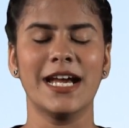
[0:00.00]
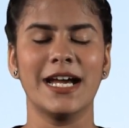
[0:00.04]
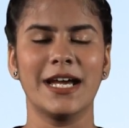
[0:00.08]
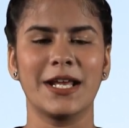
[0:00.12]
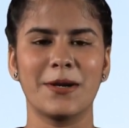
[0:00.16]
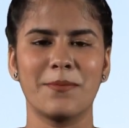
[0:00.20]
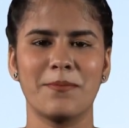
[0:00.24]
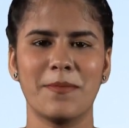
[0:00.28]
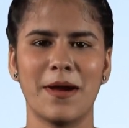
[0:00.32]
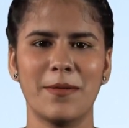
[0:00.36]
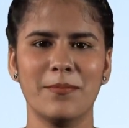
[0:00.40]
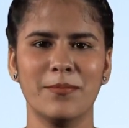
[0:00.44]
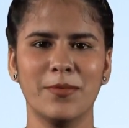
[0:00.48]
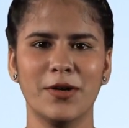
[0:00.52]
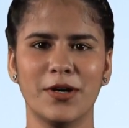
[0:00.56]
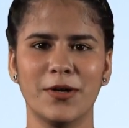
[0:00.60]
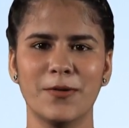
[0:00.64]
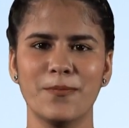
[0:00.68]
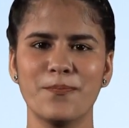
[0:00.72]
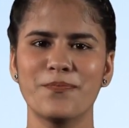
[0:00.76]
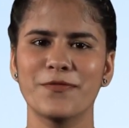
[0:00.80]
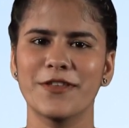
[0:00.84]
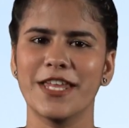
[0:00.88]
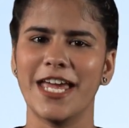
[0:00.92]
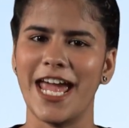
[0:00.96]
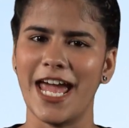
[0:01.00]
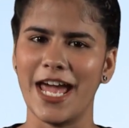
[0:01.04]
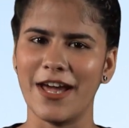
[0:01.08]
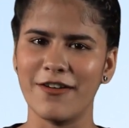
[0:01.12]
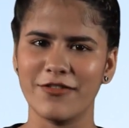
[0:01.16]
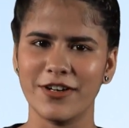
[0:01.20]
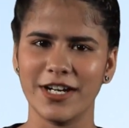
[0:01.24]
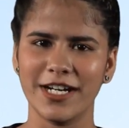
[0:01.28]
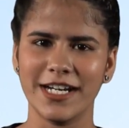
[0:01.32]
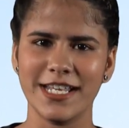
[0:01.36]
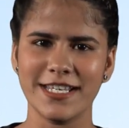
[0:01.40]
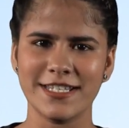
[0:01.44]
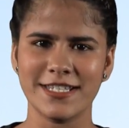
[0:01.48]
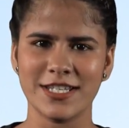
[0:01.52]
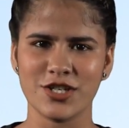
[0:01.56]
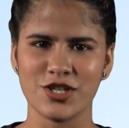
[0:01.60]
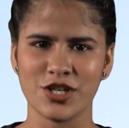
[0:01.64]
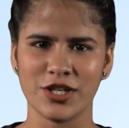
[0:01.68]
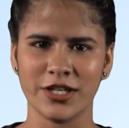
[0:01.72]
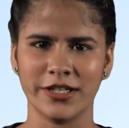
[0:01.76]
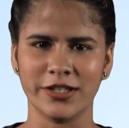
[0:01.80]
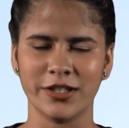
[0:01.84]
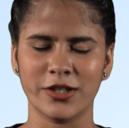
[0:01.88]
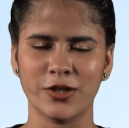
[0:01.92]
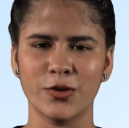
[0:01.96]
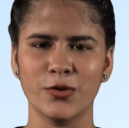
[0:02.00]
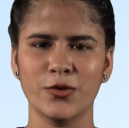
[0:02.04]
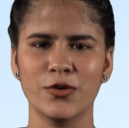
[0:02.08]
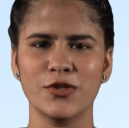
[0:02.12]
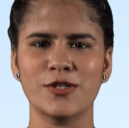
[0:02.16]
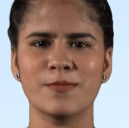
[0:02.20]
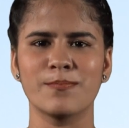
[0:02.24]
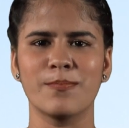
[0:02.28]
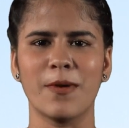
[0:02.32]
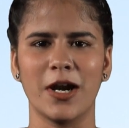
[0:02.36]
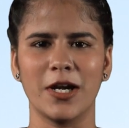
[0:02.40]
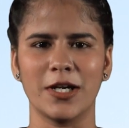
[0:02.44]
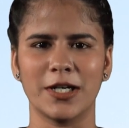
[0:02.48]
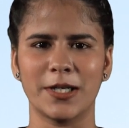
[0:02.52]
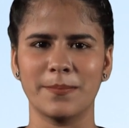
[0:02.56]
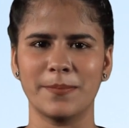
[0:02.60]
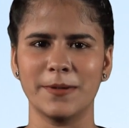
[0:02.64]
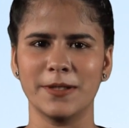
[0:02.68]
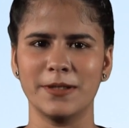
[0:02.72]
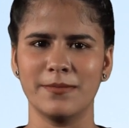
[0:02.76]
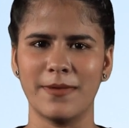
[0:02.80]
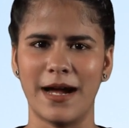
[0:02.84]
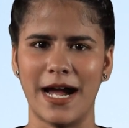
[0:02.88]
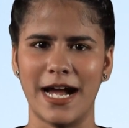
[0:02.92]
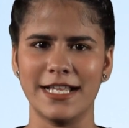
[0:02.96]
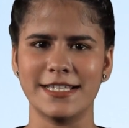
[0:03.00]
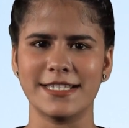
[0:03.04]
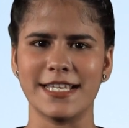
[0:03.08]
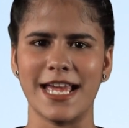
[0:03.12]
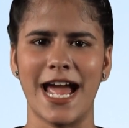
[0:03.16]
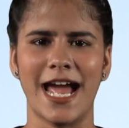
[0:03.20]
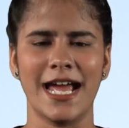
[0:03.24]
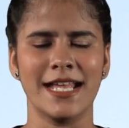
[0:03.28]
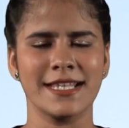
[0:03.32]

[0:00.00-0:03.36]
Remember, every decision includes multiple maths